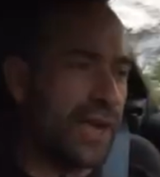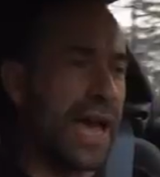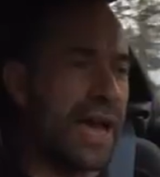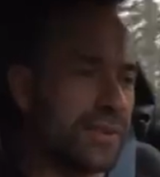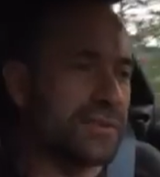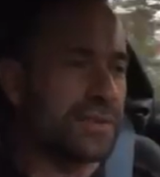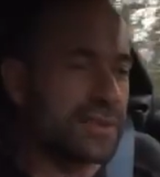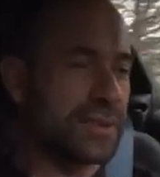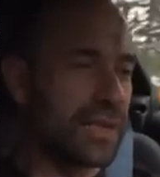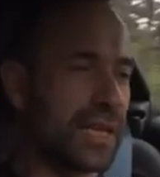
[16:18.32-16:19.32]

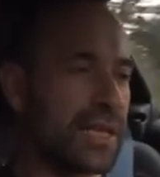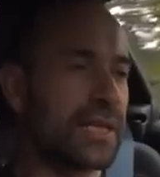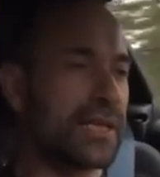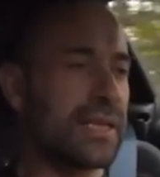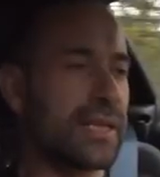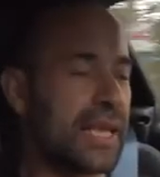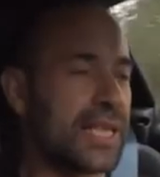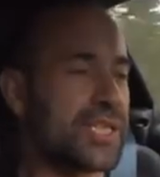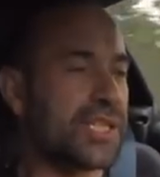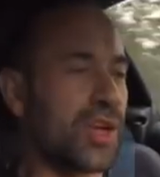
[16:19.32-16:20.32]
down,
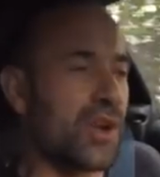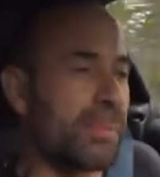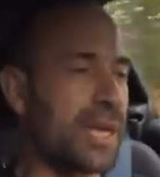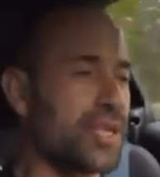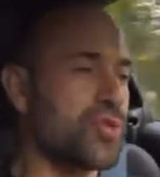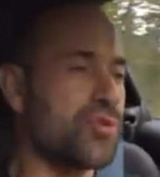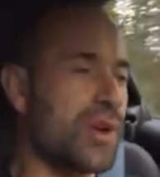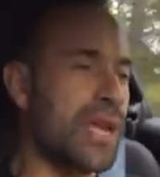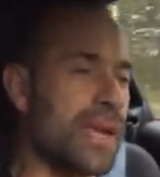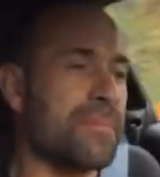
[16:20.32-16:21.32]
that's just got to be a
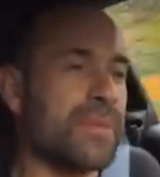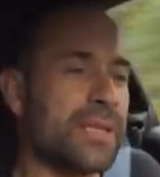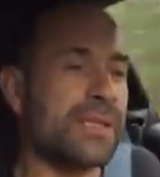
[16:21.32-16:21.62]
dream.